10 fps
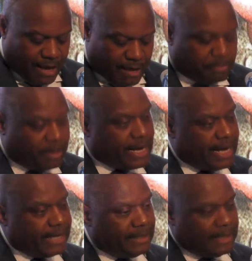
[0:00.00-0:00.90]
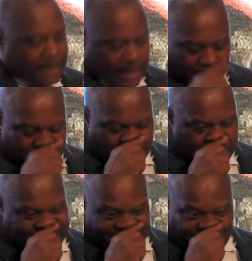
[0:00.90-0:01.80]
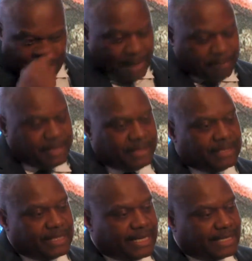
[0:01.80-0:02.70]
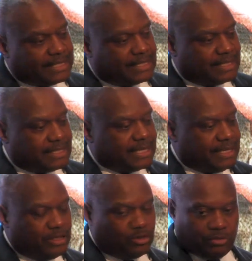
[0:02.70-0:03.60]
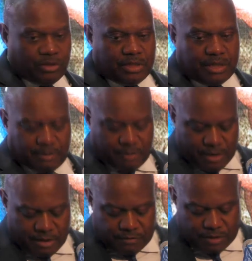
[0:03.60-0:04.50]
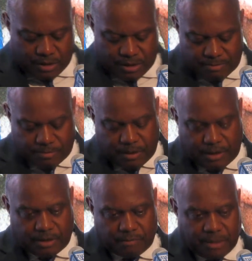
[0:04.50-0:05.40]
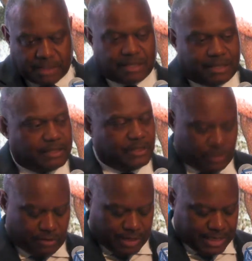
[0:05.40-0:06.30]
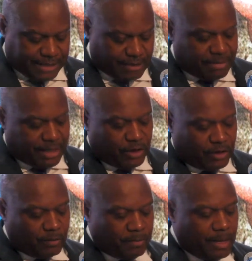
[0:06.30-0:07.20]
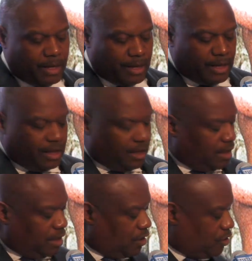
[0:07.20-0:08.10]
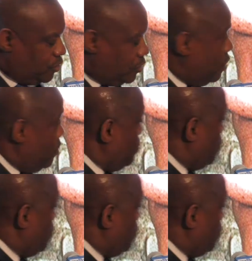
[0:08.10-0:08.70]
But I've been in Atlanta since '83 and have lived and it basically consider Atlanta my home. So